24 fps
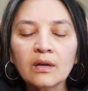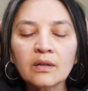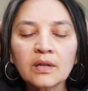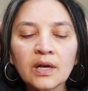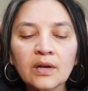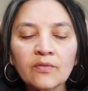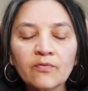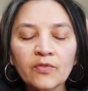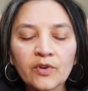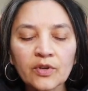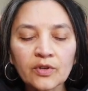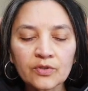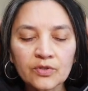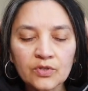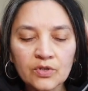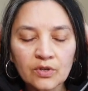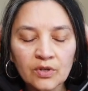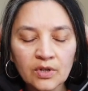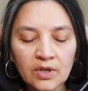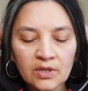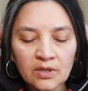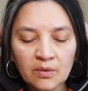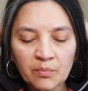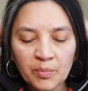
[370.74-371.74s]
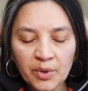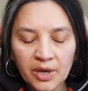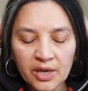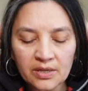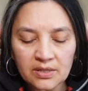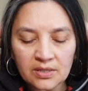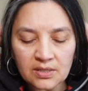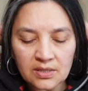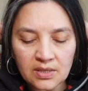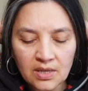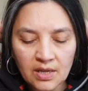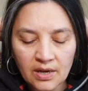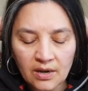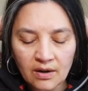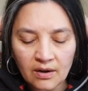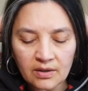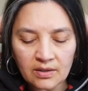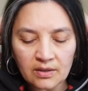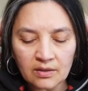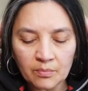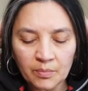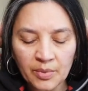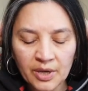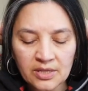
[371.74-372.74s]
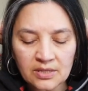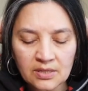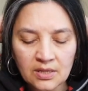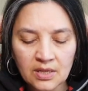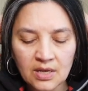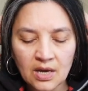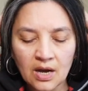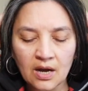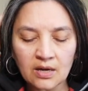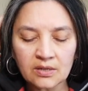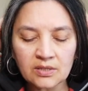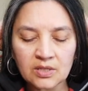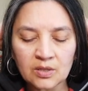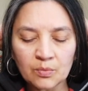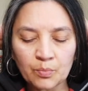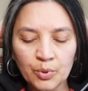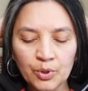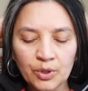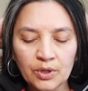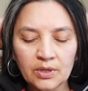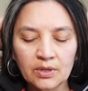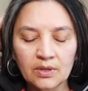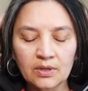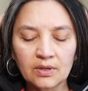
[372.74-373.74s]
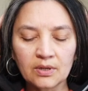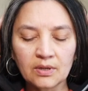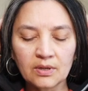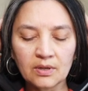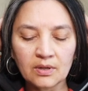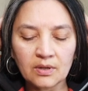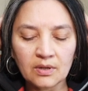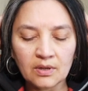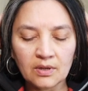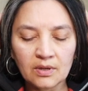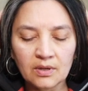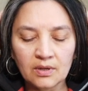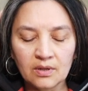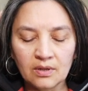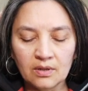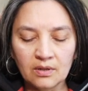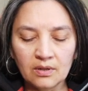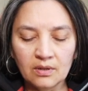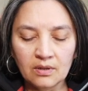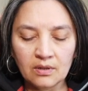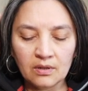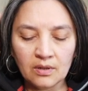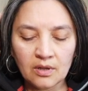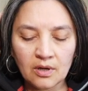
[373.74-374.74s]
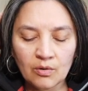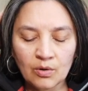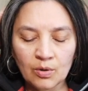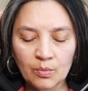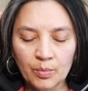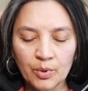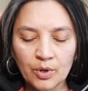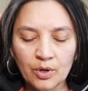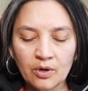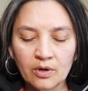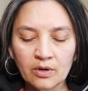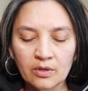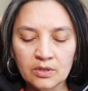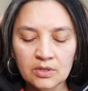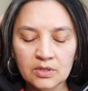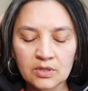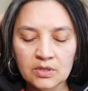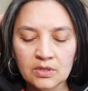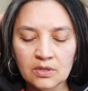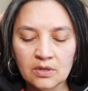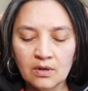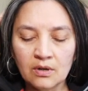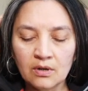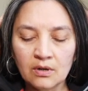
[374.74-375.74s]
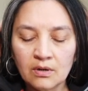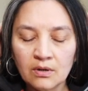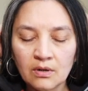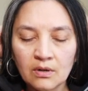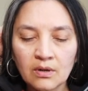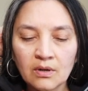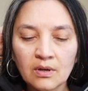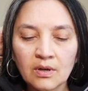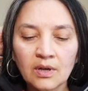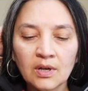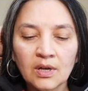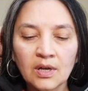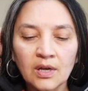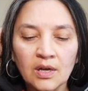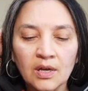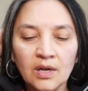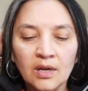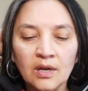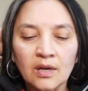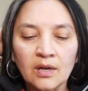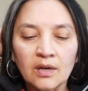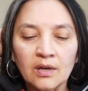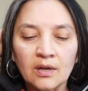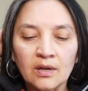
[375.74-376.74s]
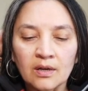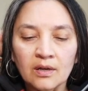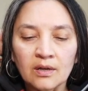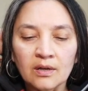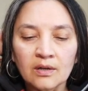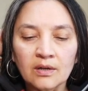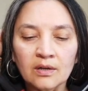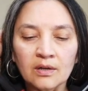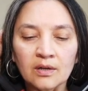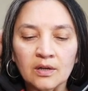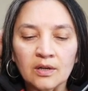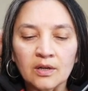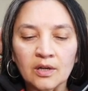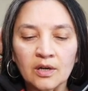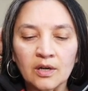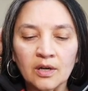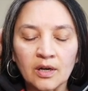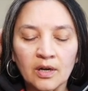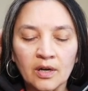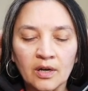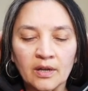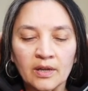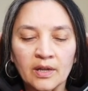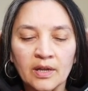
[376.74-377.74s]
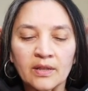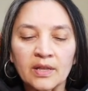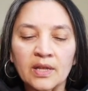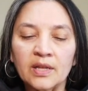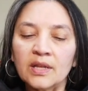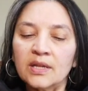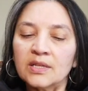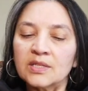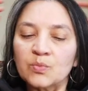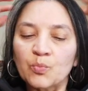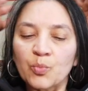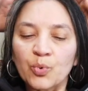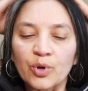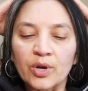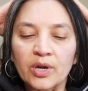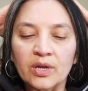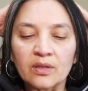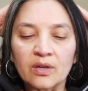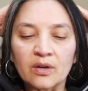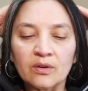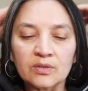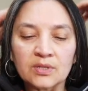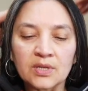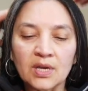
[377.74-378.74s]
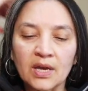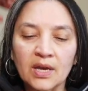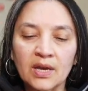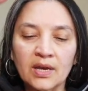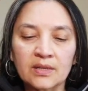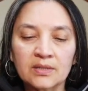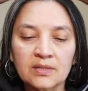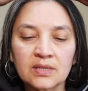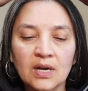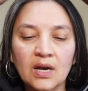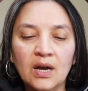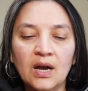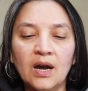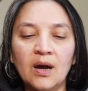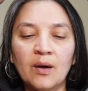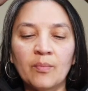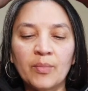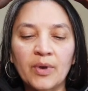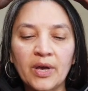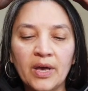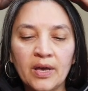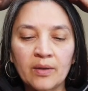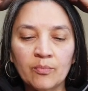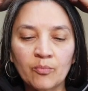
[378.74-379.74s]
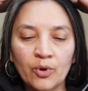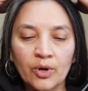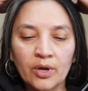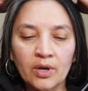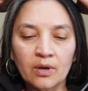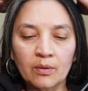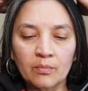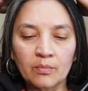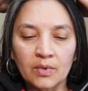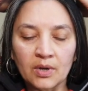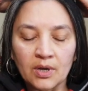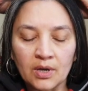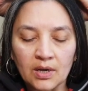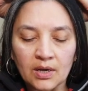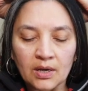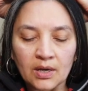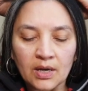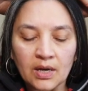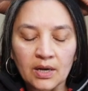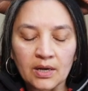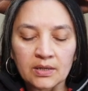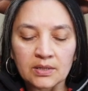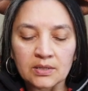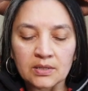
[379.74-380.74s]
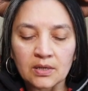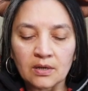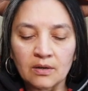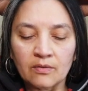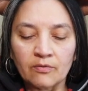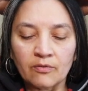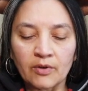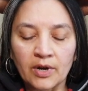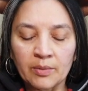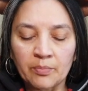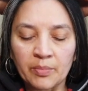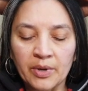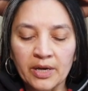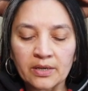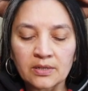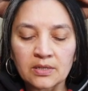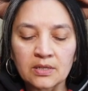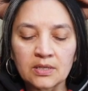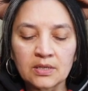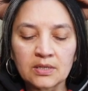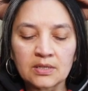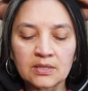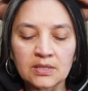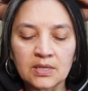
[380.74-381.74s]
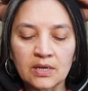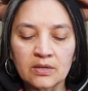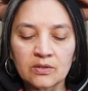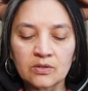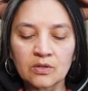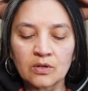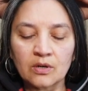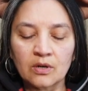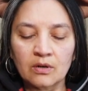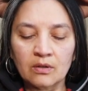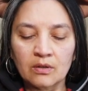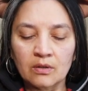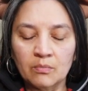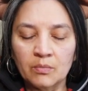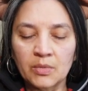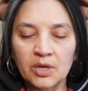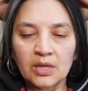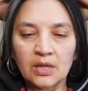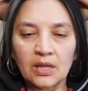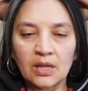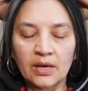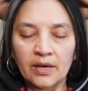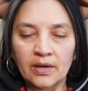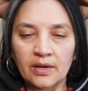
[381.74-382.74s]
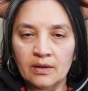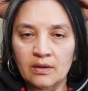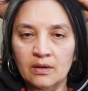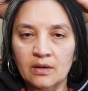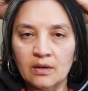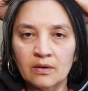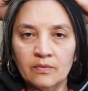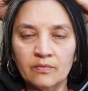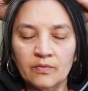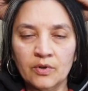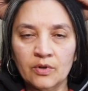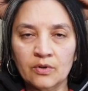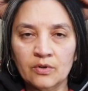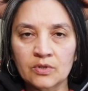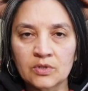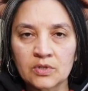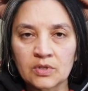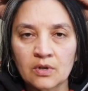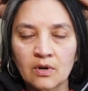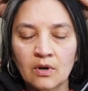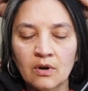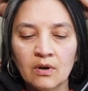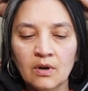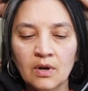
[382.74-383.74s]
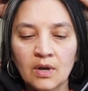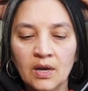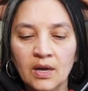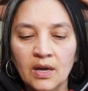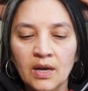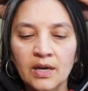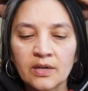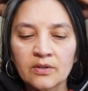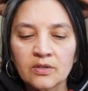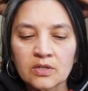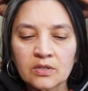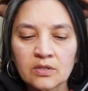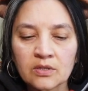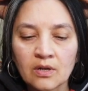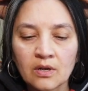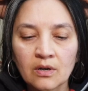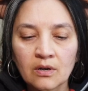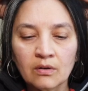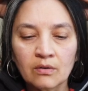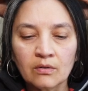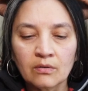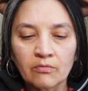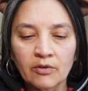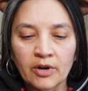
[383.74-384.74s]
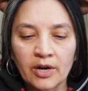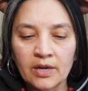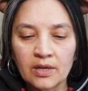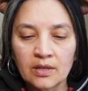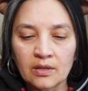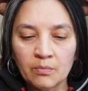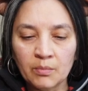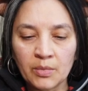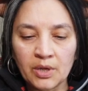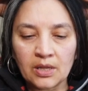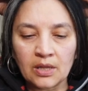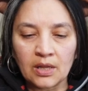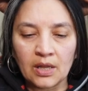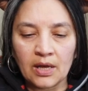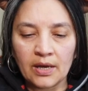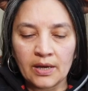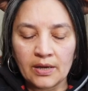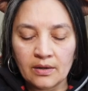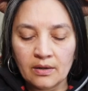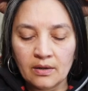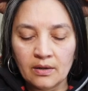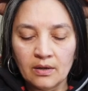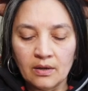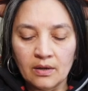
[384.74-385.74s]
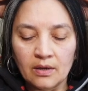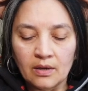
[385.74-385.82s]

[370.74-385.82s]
And that feels good at the base there, at the base of the occiput, lower part of the skull. Good. And then let's bring those hands up and bring them kind of right back to the center, the midline of your skull, and just go right in the midline.